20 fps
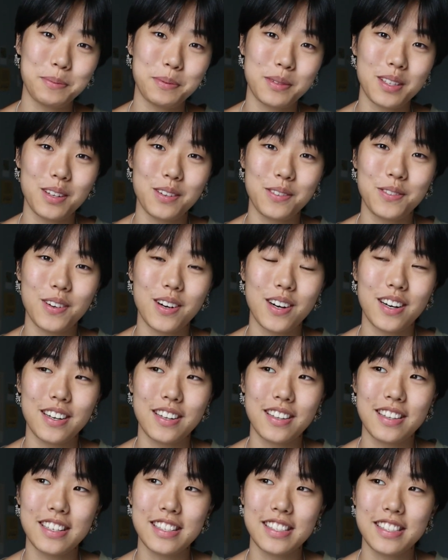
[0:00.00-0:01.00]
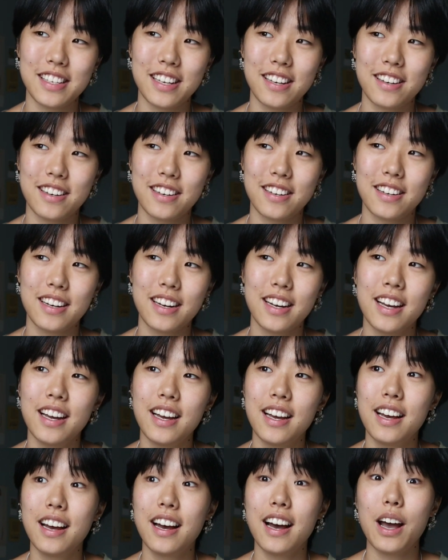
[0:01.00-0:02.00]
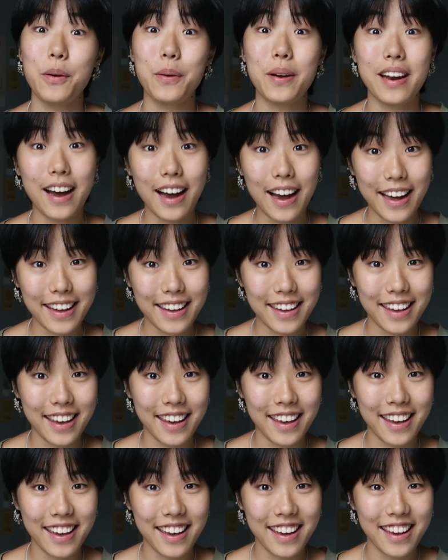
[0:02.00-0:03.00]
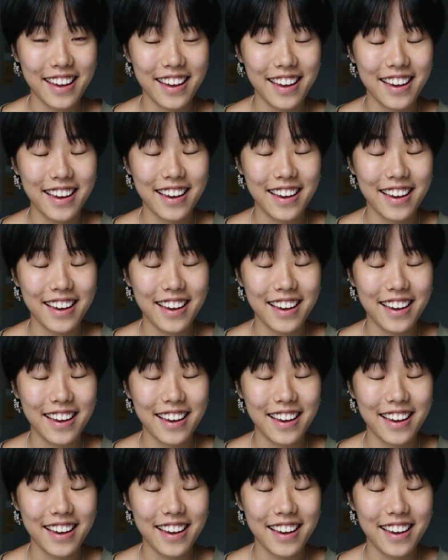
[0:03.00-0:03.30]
so far this year. I went hiking.